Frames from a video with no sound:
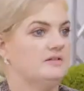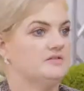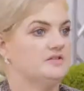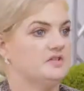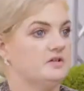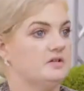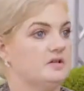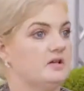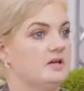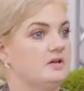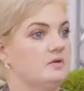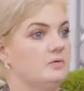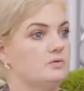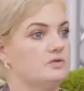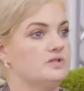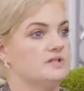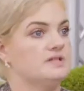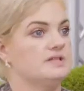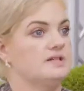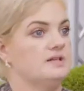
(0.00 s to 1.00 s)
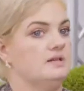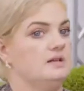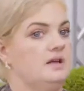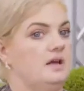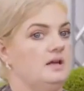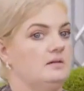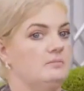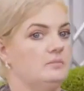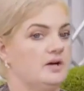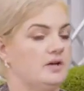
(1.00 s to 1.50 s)
I've certainly noticed
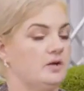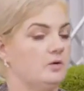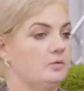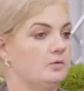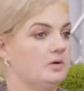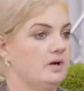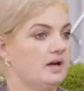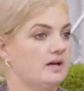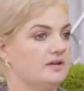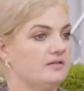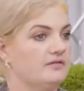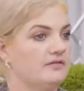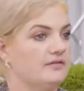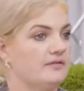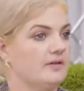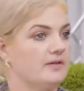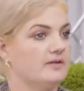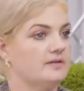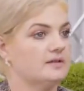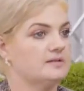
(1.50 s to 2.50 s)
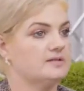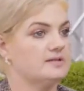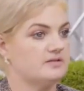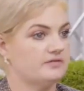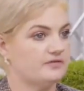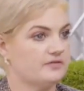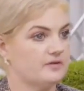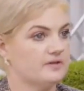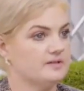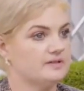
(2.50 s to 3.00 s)
in my own life the
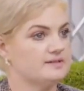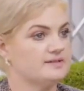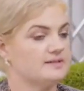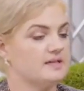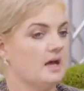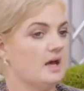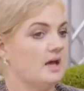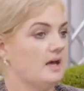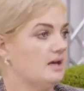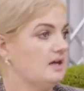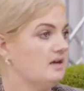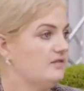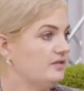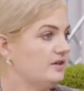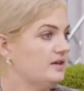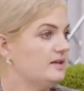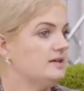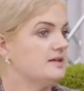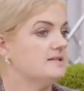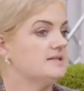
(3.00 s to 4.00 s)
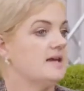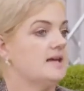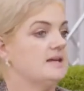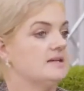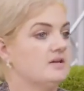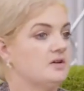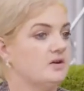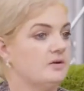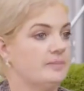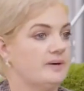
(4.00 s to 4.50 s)
difference, even in a
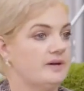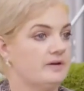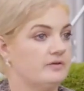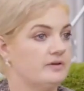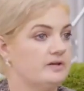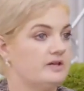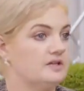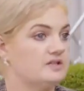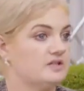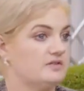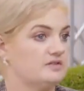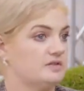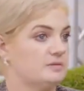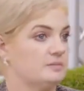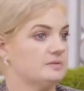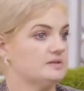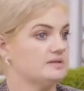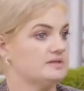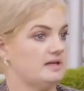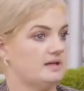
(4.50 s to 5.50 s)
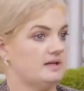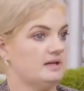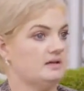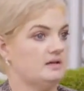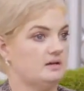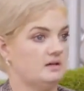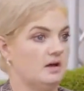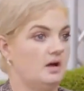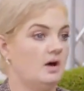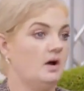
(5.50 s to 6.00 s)
10-year period, of someone
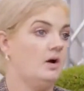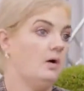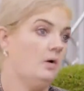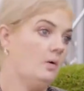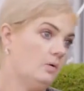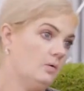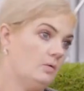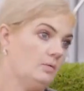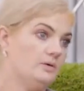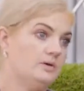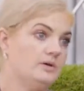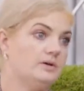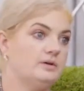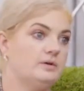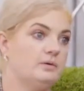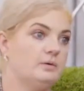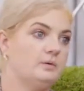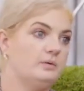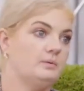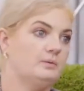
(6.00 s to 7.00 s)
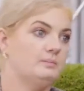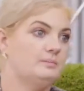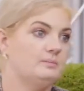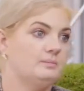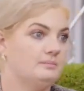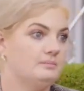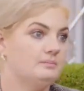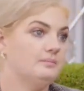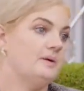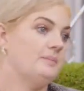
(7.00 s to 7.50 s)
saying, oh, you know,
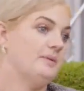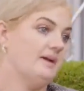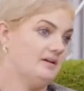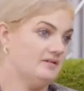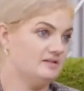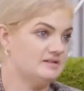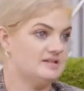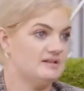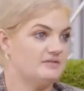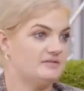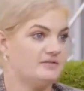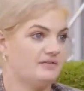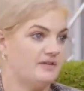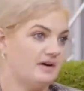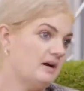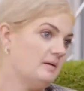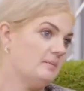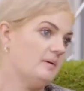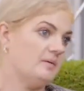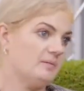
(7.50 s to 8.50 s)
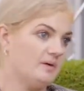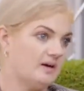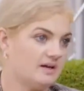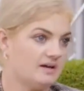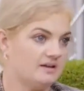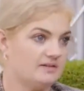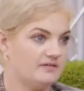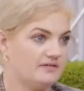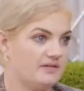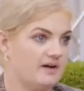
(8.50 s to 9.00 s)
my parents have the farm, I work
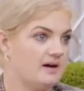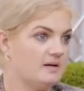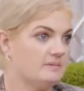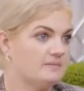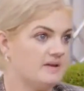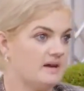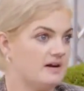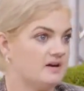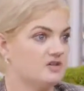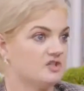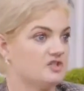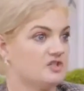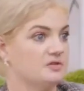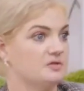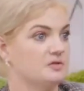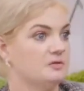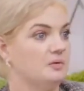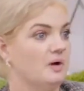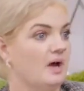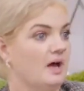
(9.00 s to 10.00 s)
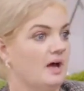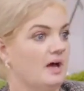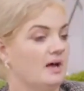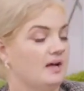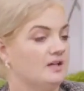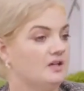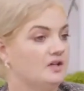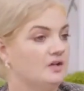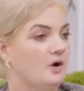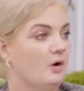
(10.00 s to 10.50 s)
on the farm there too,
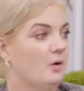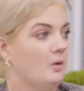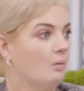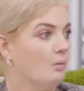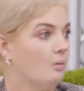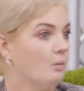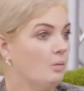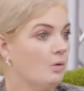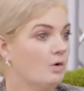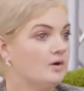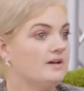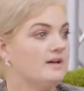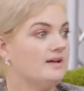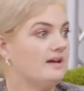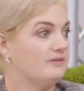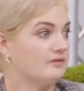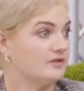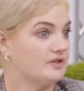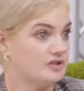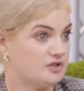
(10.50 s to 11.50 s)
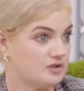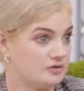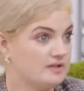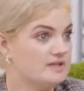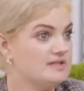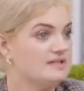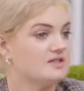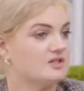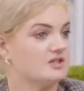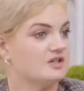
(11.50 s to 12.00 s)
you know, 1 in every
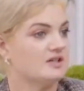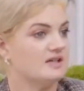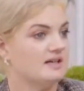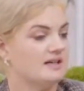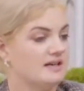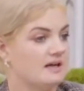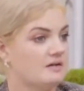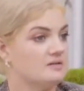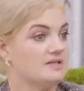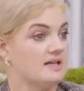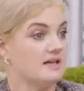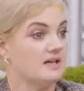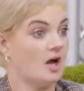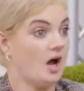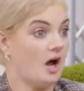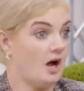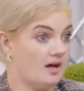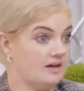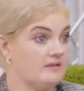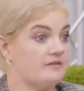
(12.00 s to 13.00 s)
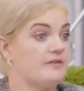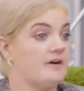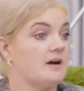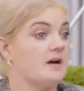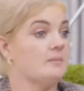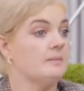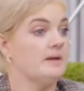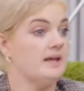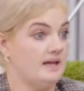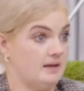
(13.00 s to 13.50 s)
3 certainly now saying, I
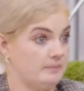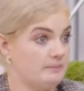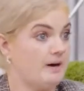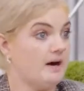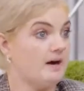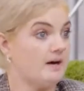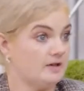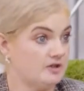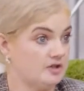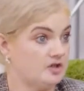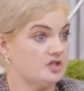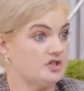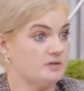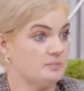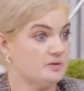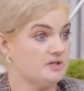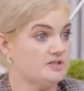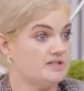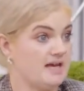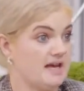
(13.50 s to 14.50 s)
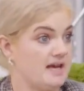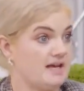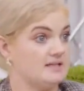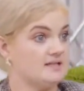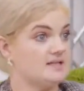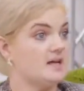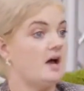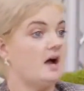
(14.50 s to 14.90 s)
farm in partnership with dad,